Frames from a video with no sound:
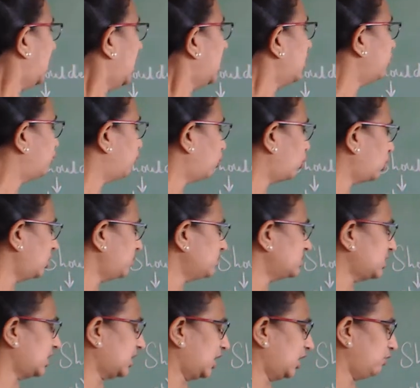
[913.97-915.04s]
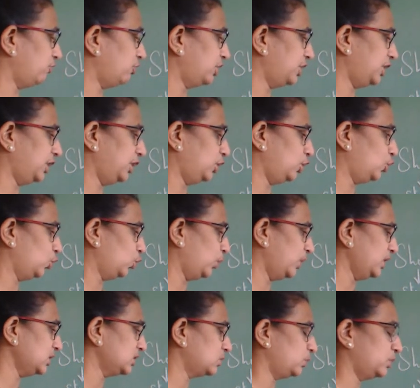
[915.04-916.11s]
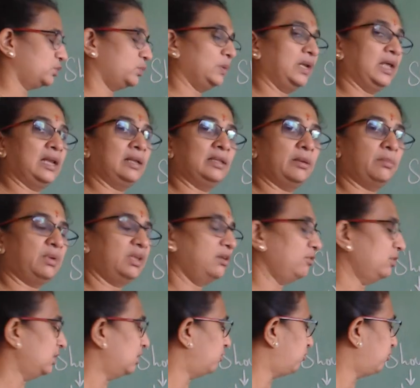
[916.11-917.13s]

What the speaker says: And fore limbs are converted into wings, which will help them in